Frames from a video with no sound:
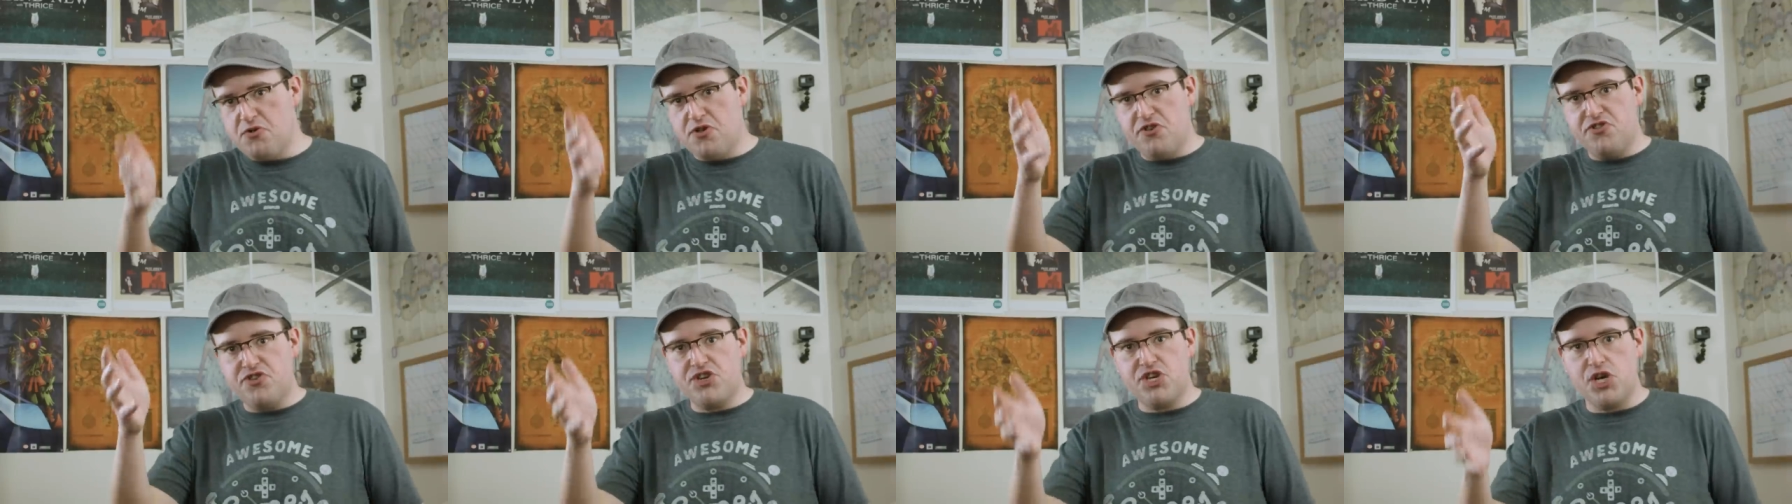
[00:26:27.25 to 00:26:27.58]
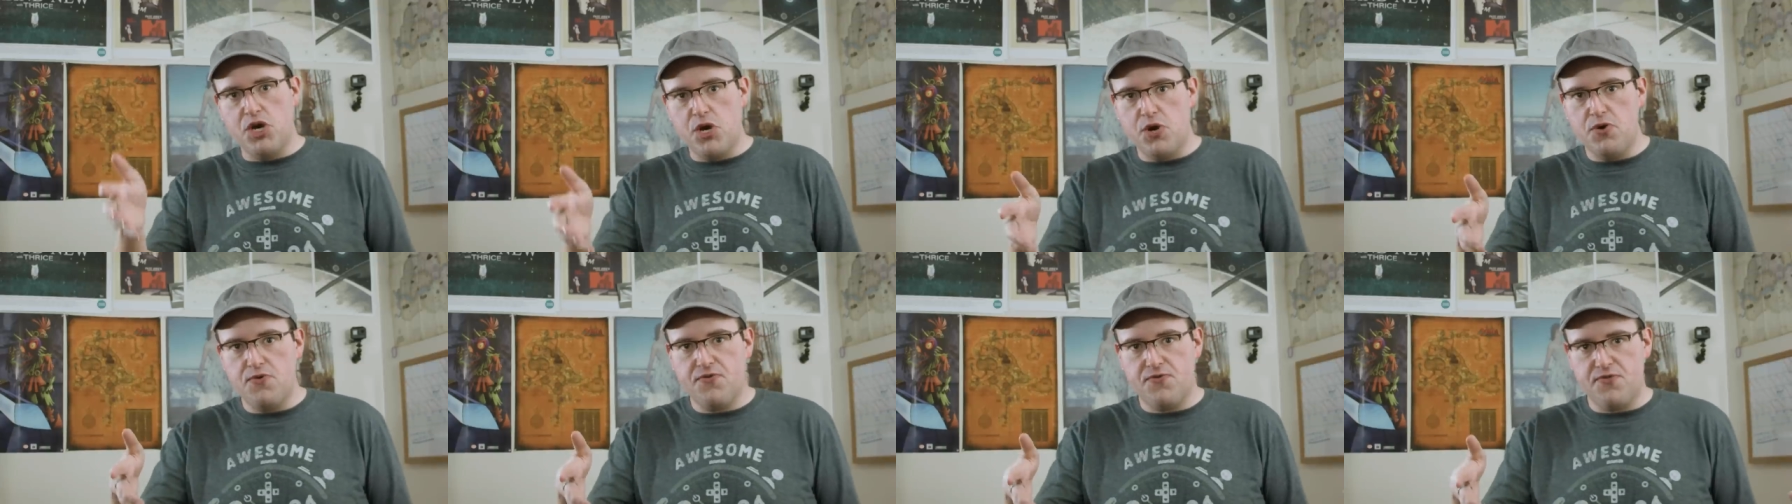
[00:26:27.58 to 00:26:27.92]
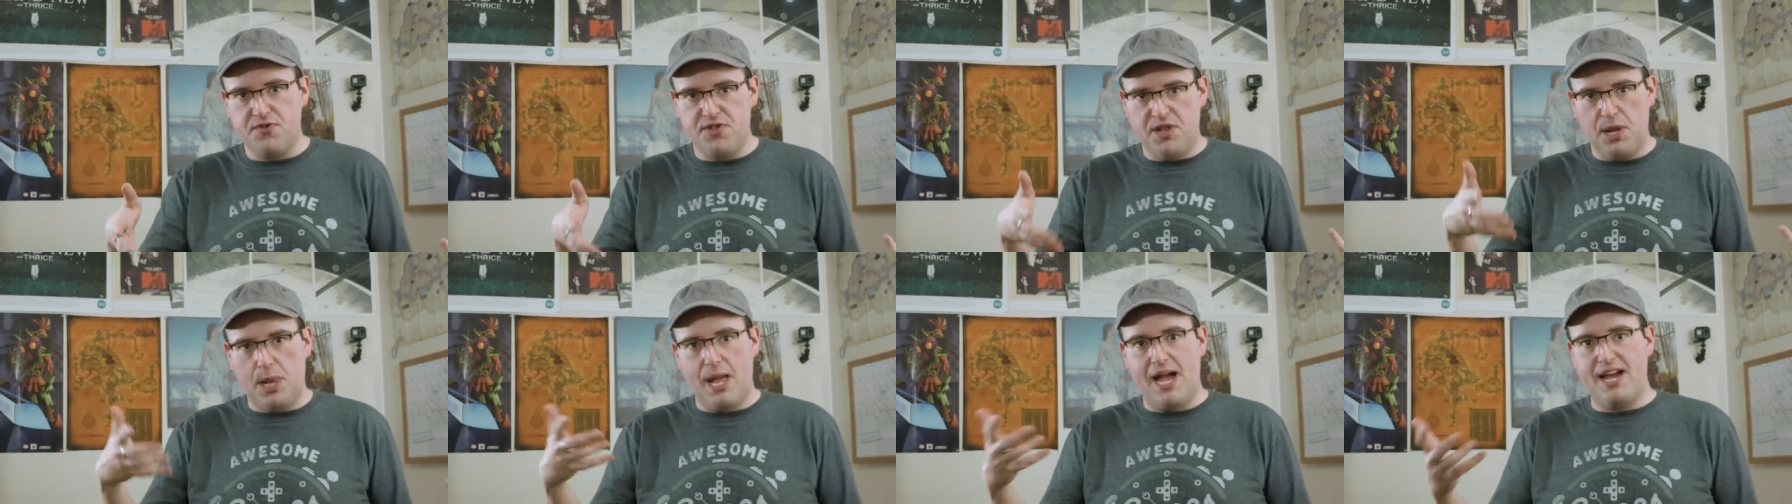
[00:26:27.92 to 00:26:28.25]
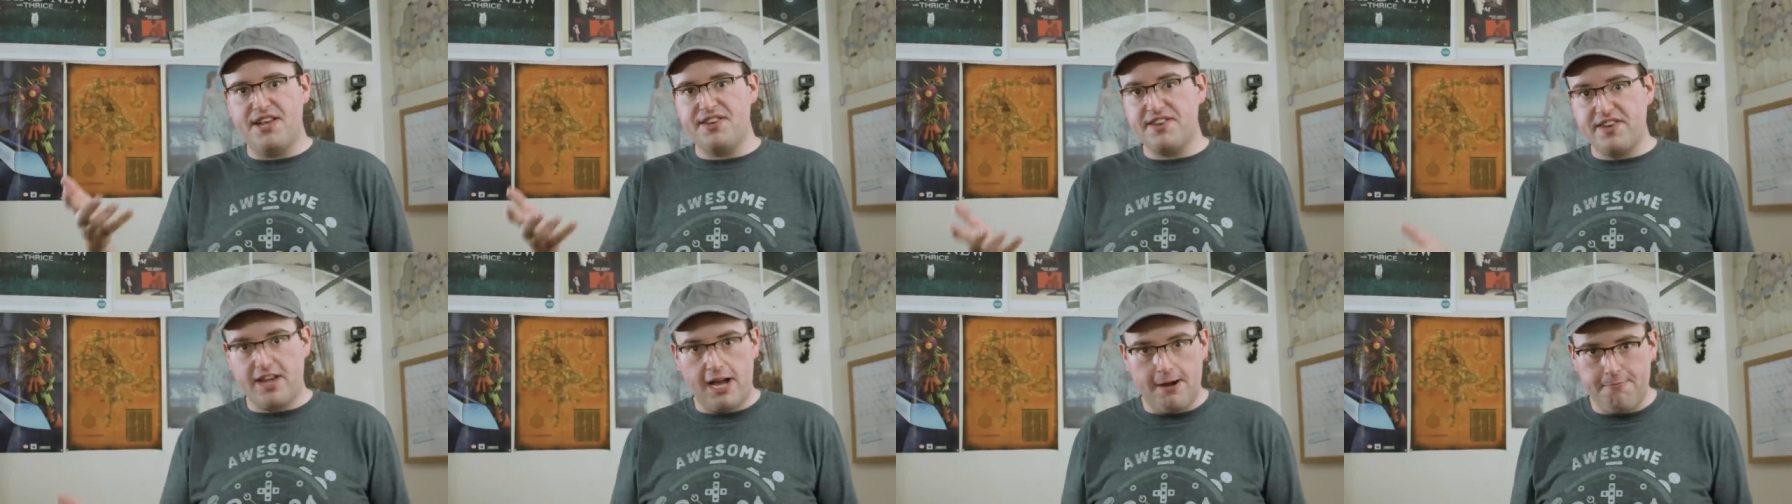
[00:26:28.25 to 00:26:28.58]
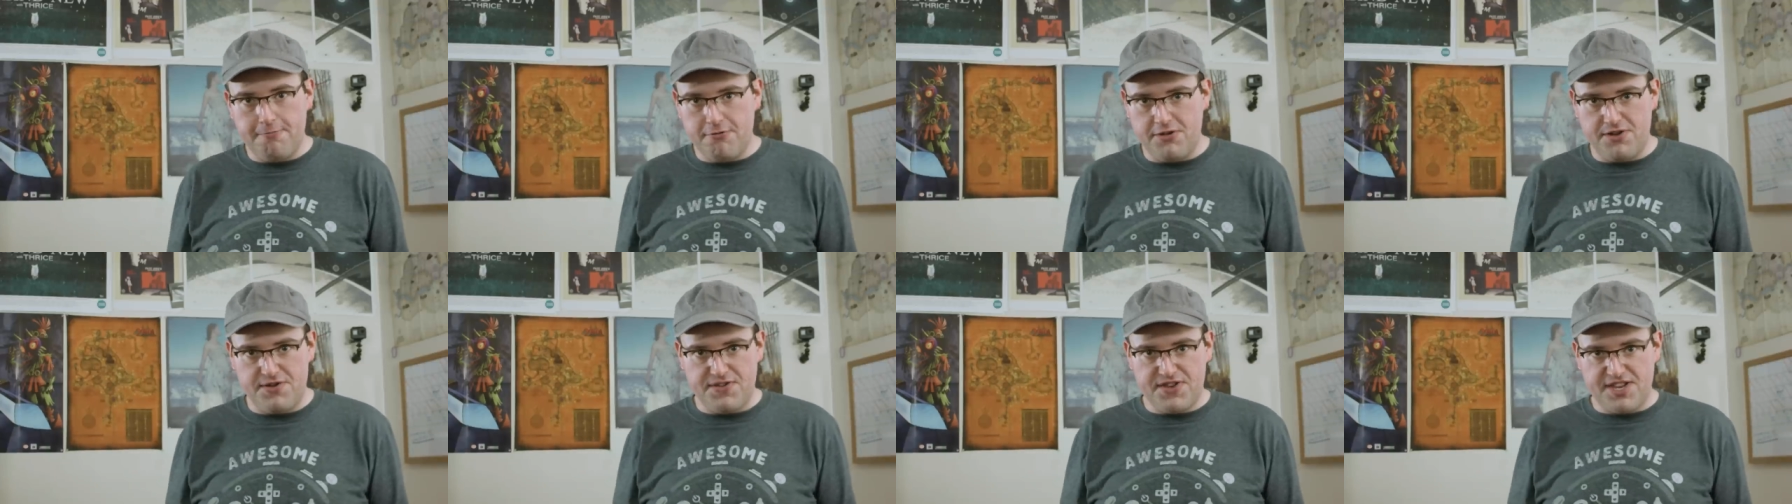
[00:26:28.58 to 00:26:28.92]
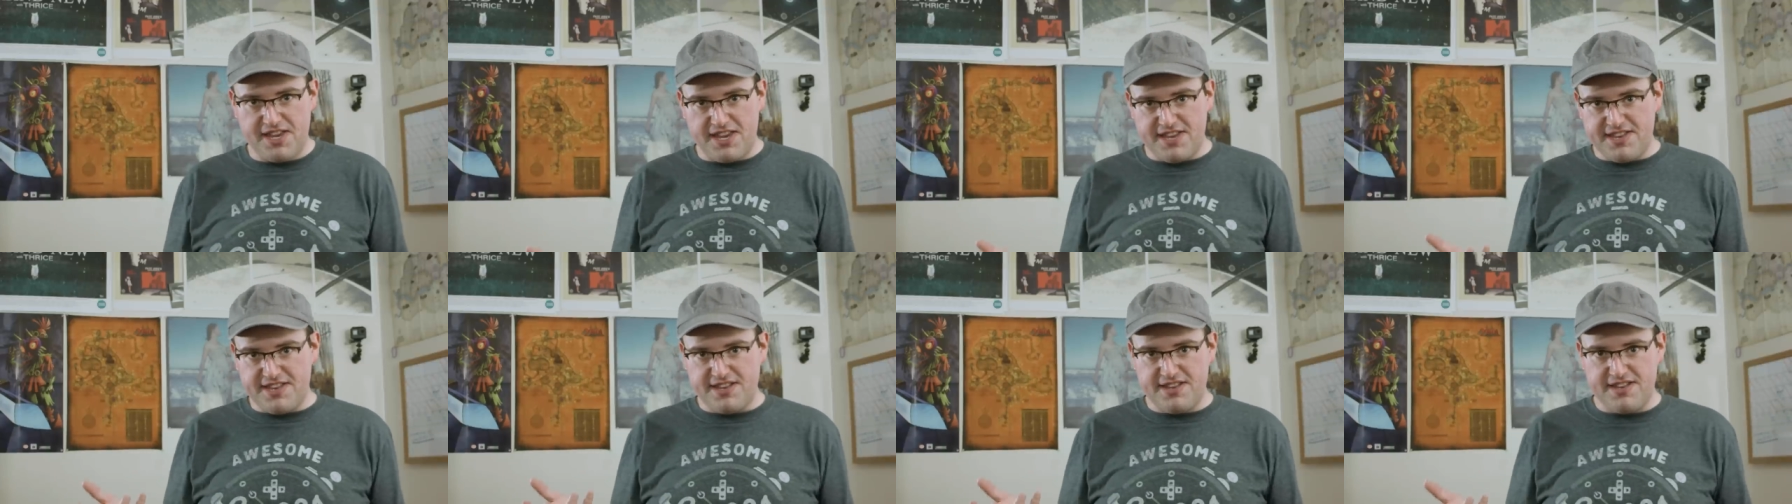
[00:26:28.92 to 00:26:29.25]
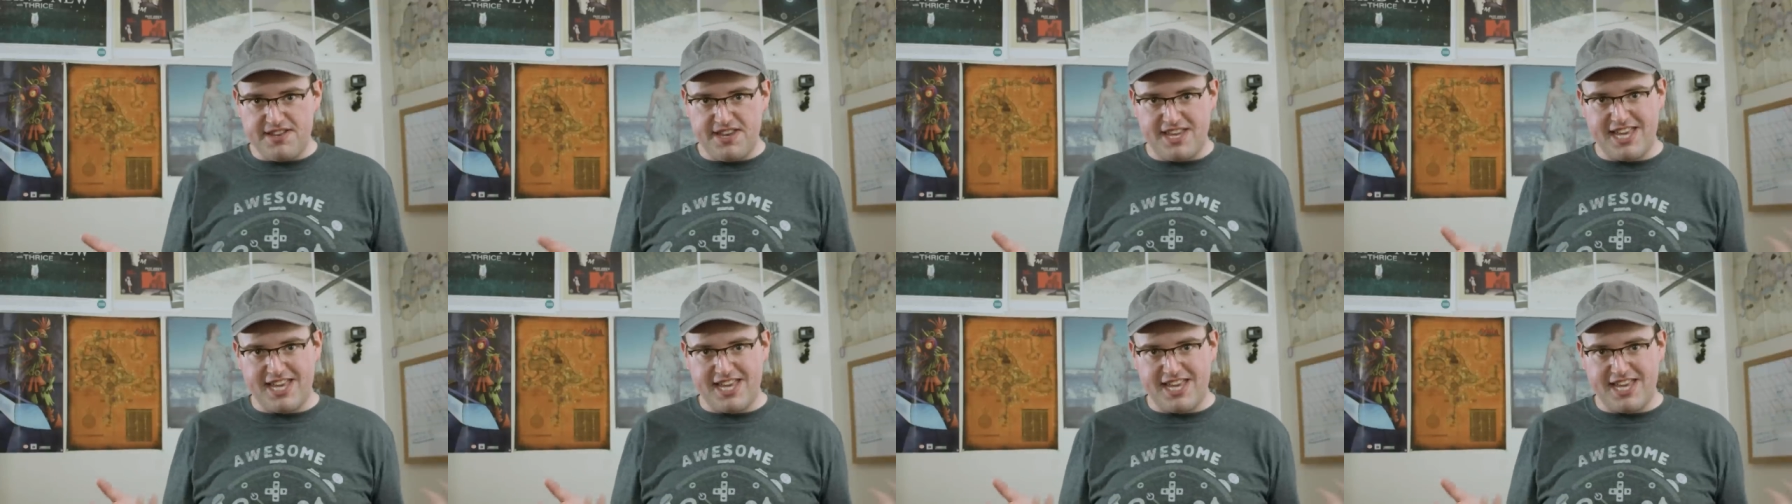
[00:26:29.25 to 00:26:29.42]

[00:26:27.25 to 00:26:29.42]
the show for the last couple of seasons,